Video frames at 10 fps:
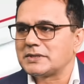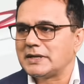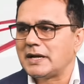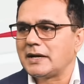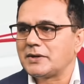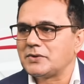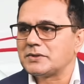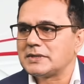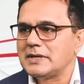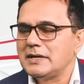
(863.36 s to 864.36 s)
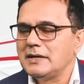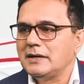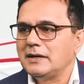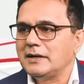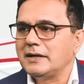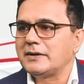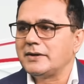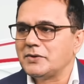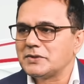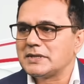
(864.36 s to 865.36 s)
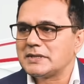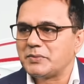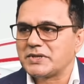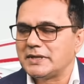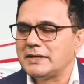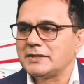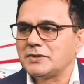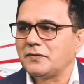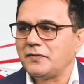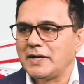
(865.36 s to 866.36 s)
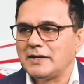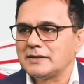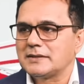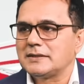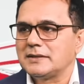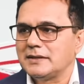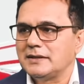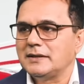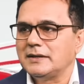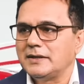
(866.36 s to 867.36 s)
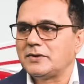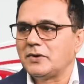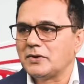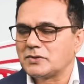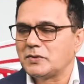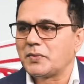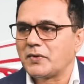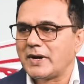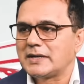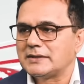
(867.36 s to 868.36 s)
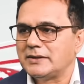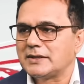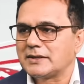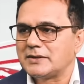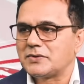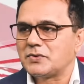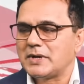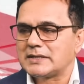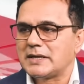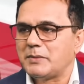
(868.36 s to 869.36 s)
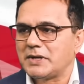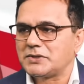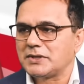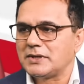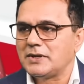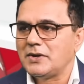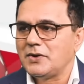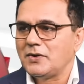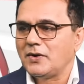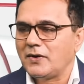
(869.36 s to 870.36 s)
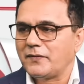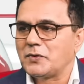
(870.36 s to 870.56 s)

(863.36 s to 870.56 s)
scenarios, it reduces the percentage of failures. It also provides greater control, as I mentioned, of